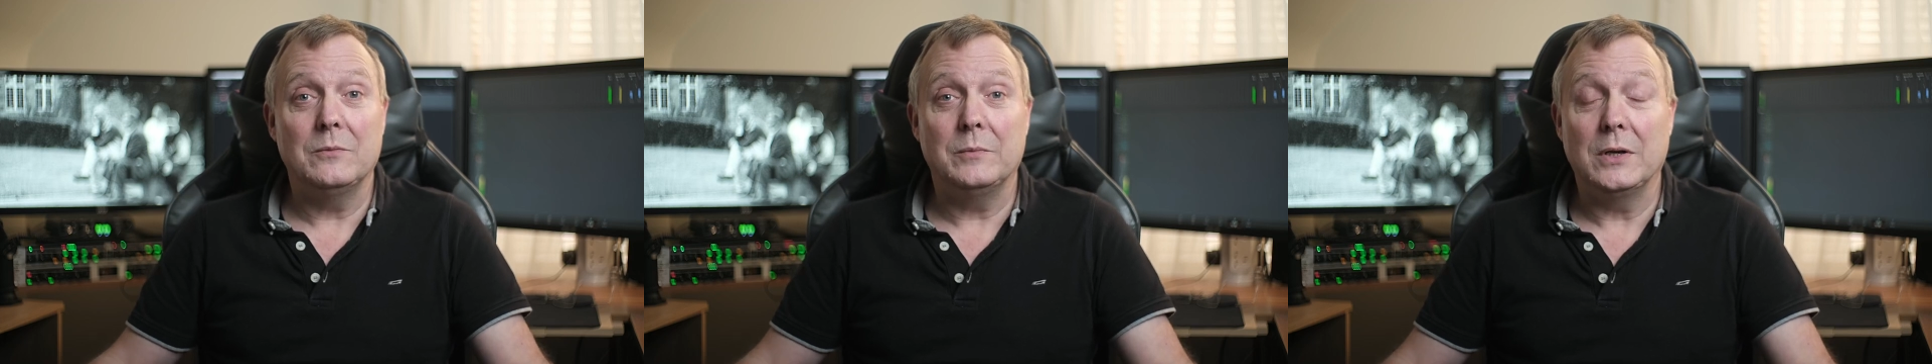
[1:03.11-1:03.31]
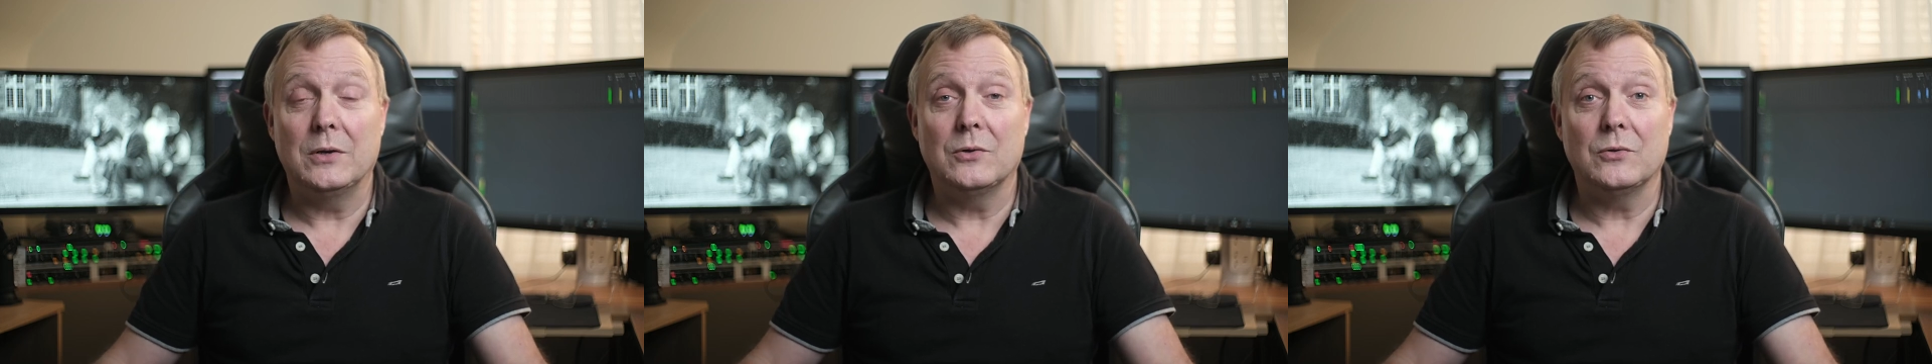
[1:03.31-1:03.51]

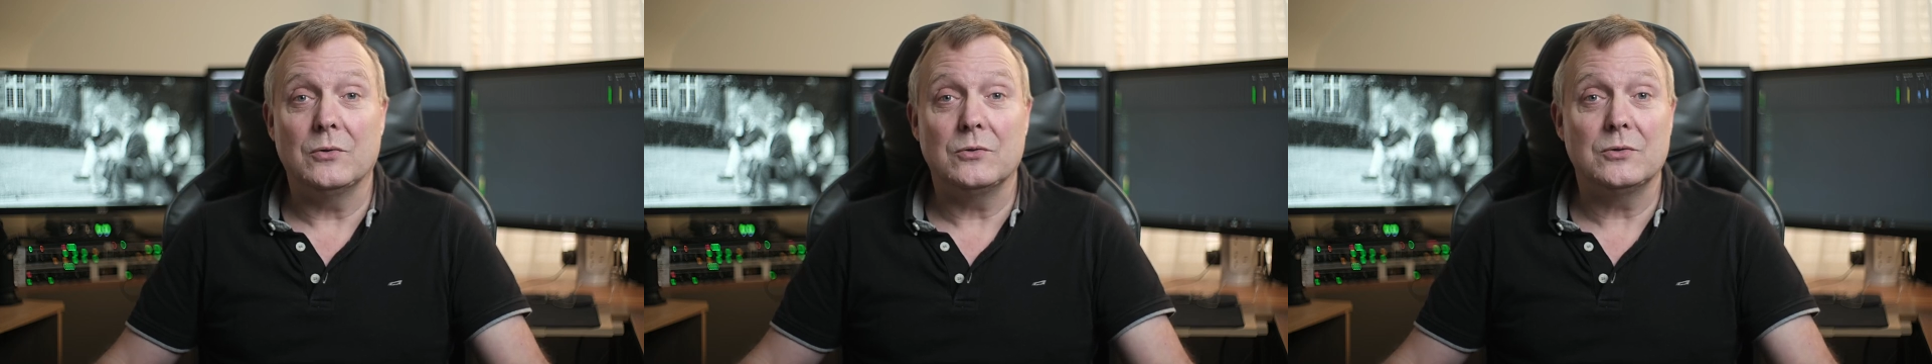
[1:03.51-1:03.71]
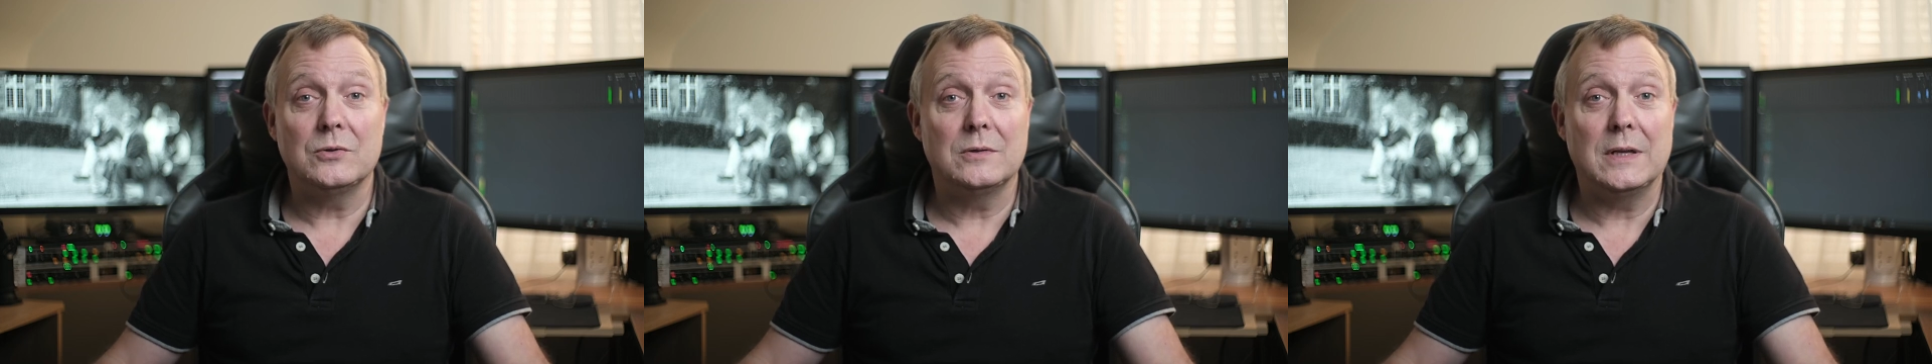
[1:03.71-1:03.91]

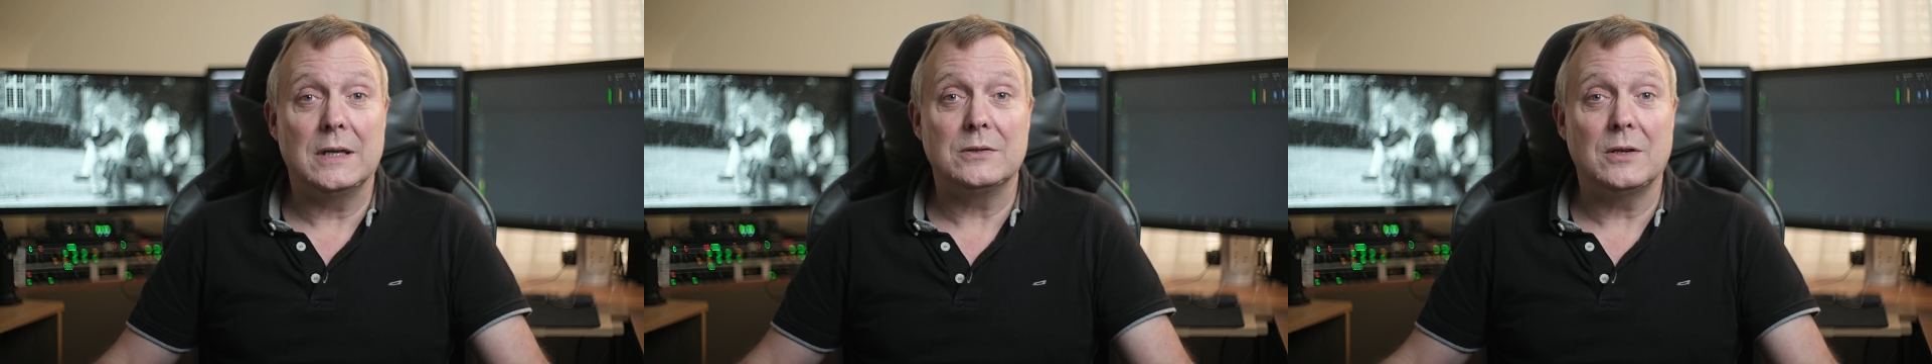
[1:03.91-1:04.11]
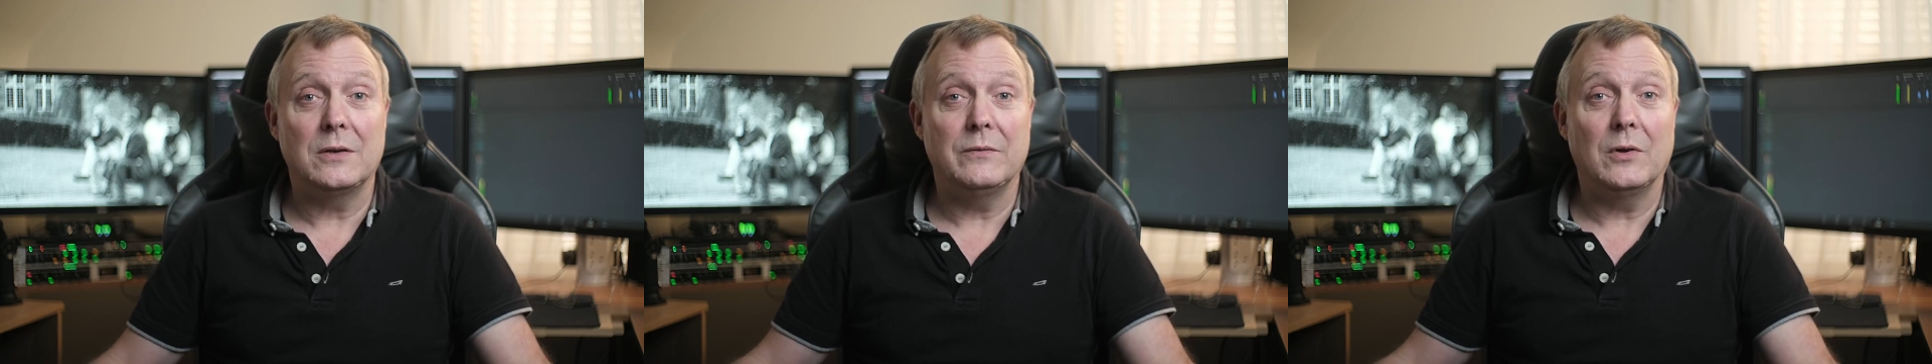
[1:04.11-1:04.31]
because they're
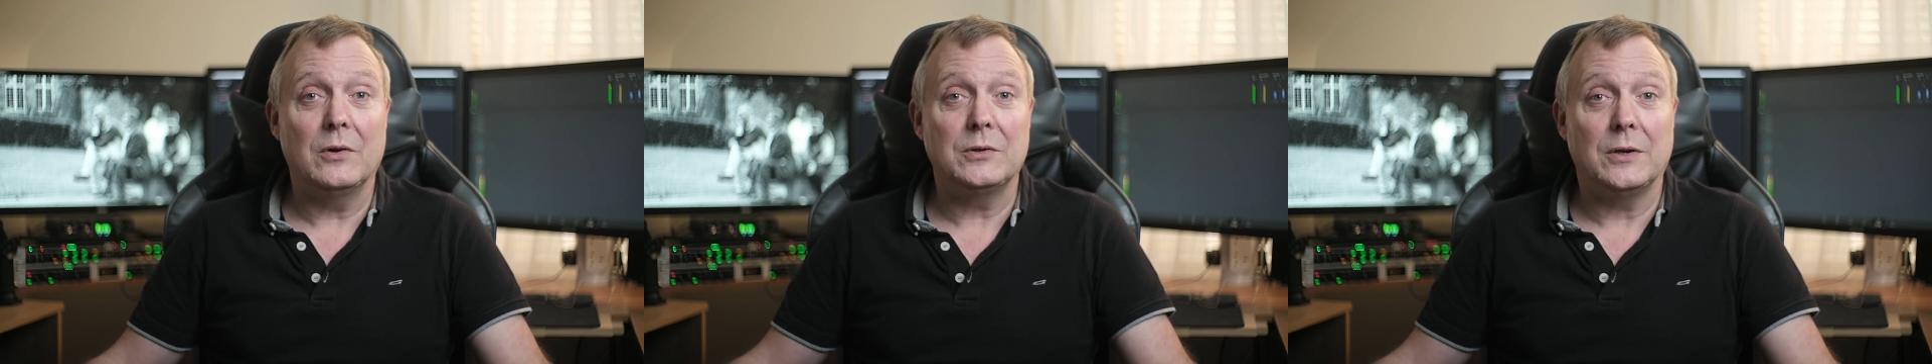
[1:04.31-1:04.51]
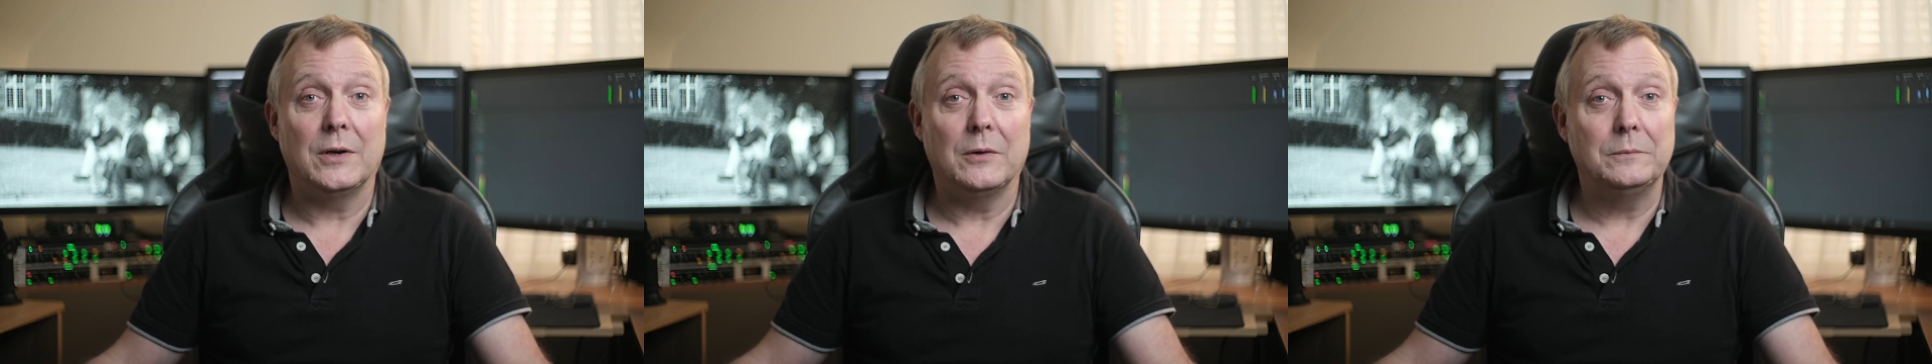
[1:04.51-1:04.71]
so
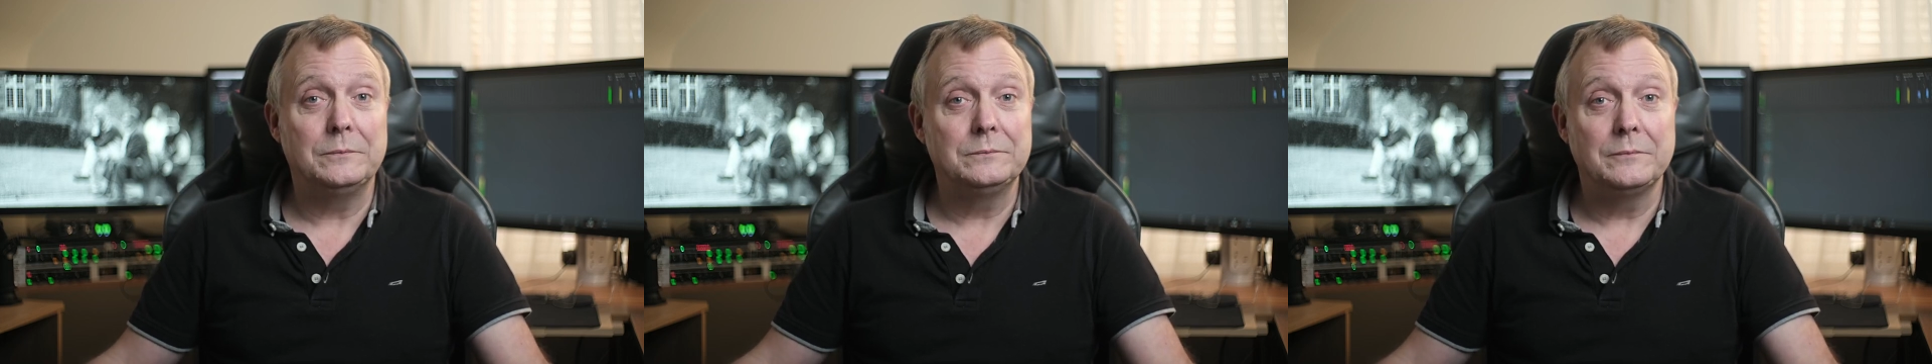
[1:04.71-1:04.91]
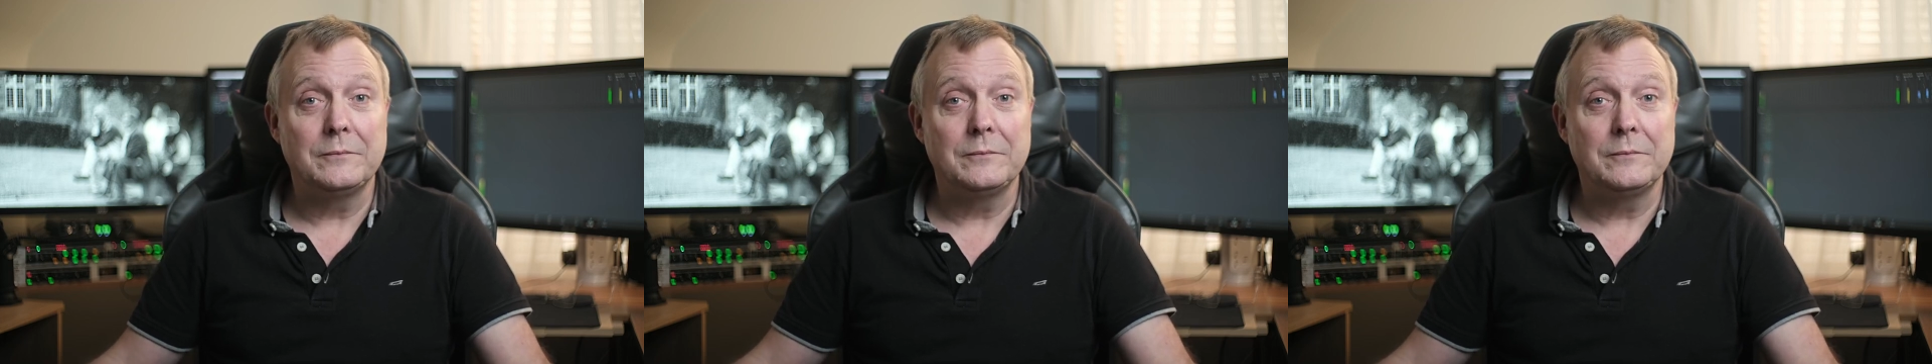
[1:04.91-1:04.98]
volatile.